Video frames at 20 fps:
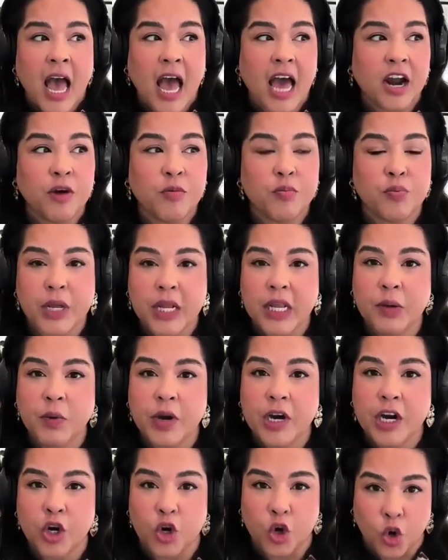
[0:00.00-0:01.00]
And I really
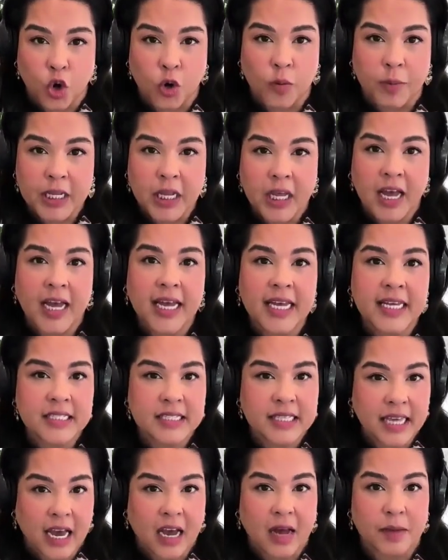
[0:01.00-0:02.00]
want to
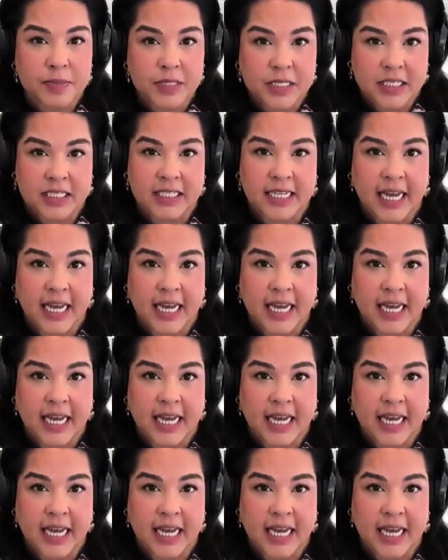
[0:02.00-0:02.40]
normalize the ups and